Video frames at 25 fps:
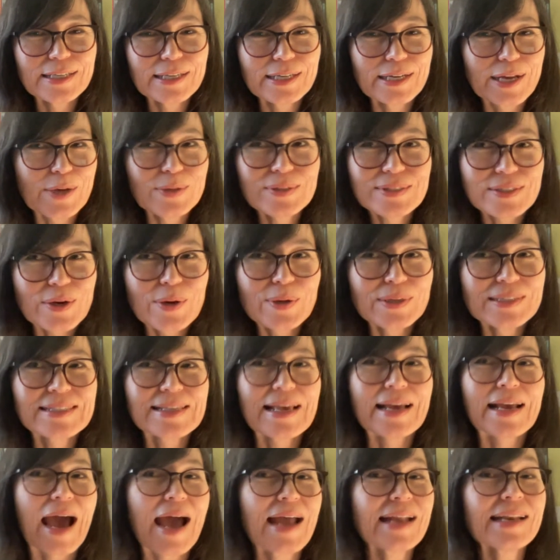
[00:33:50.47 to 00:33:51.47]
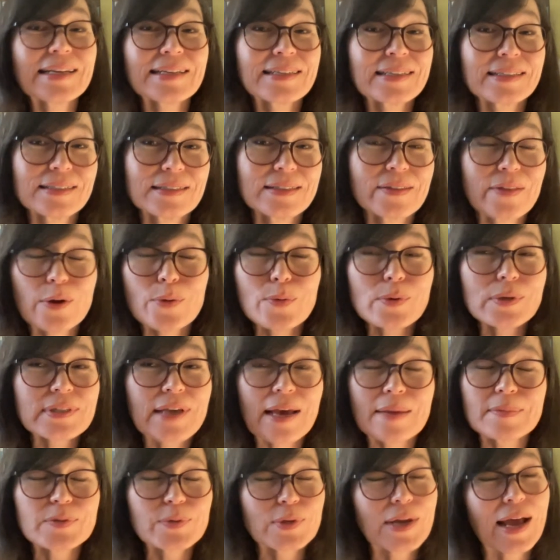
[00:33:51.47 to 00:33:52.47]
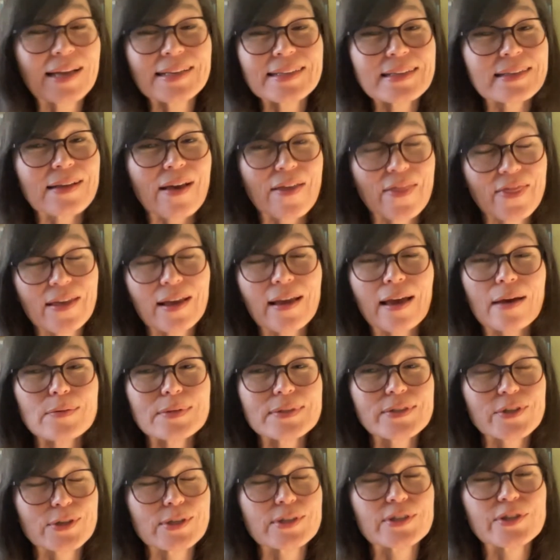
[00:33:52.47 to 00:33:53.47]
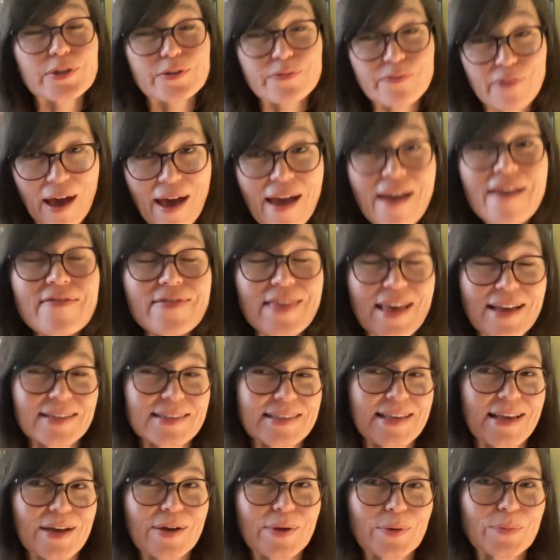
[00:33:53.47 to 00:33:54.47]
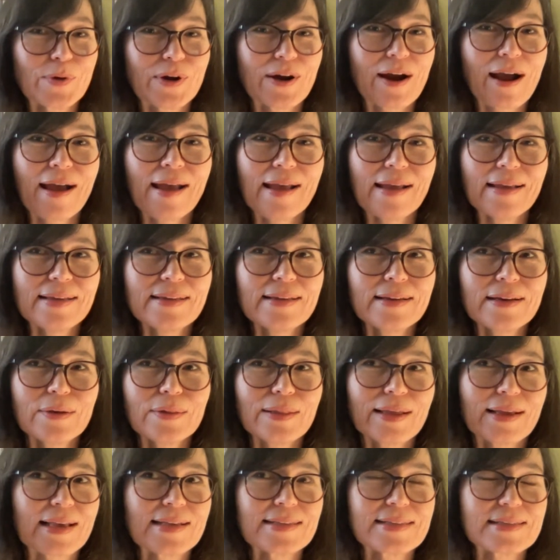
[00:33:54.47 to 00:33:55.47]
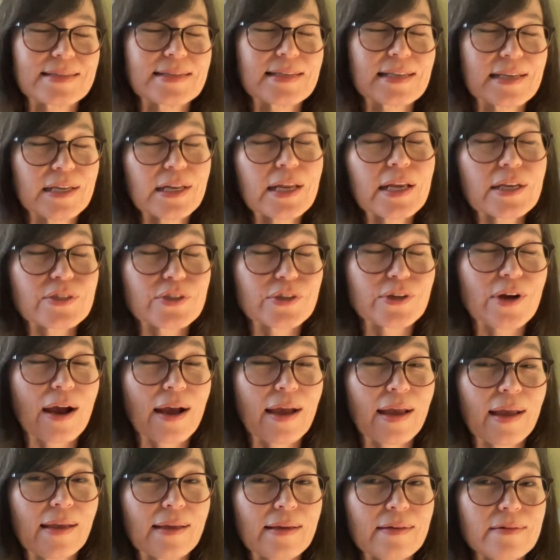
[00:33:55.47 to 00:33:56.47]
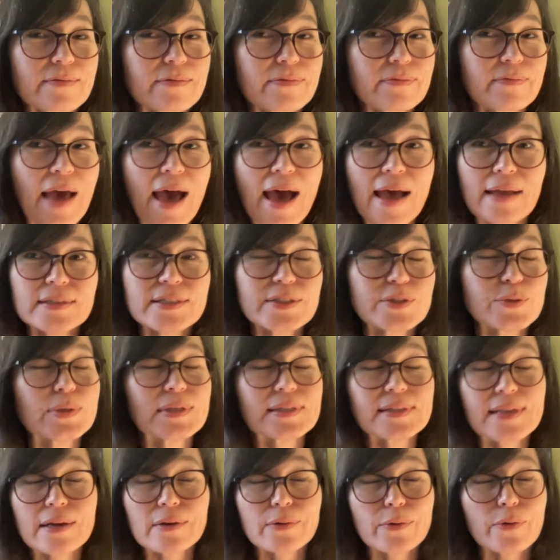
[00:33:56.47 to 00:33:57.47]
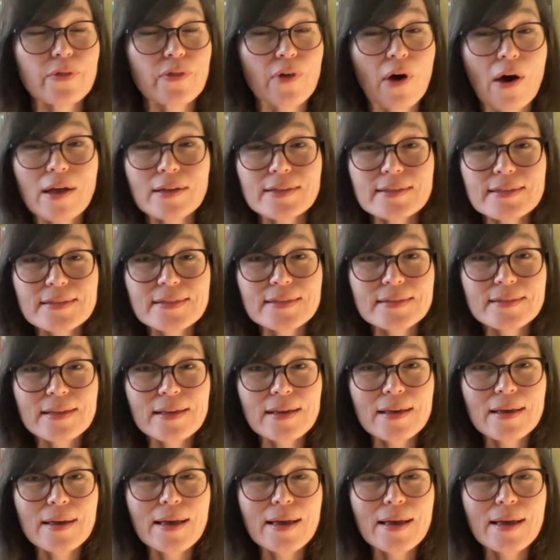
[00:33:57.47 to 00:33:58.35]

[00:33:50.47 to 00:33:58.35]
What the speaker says: So it's like there were times when I did not think I was going to survive that town, where like as a teenager, I had suicidal thoughts.